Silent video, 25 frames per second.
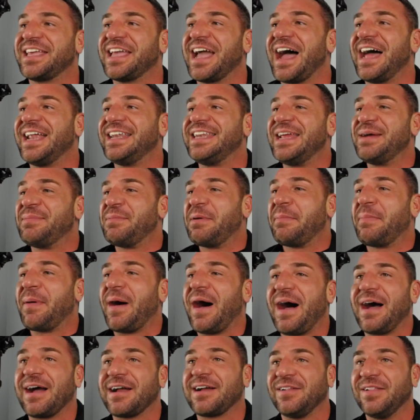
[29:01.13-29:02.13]
goddamn
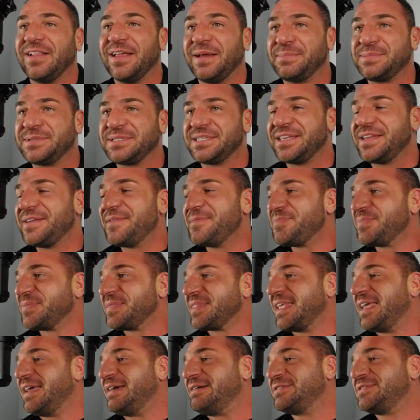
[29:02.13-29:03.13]
apocalypse.
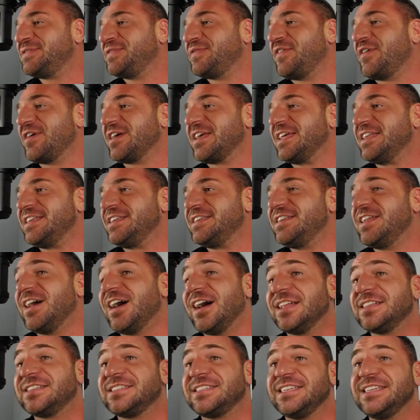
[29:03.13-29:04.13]
It was fucking
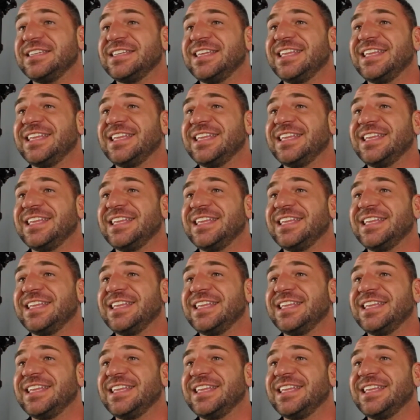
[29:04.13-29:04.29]
nuts.